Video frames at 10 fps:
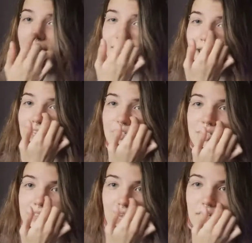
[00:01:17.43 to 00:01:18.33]

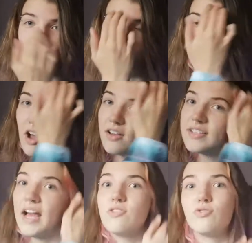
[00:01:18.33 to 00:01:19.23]
alocasias, like my
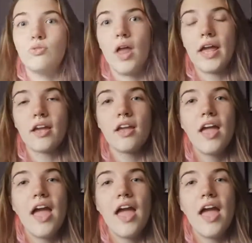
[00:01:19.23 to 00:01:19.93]
first actual, like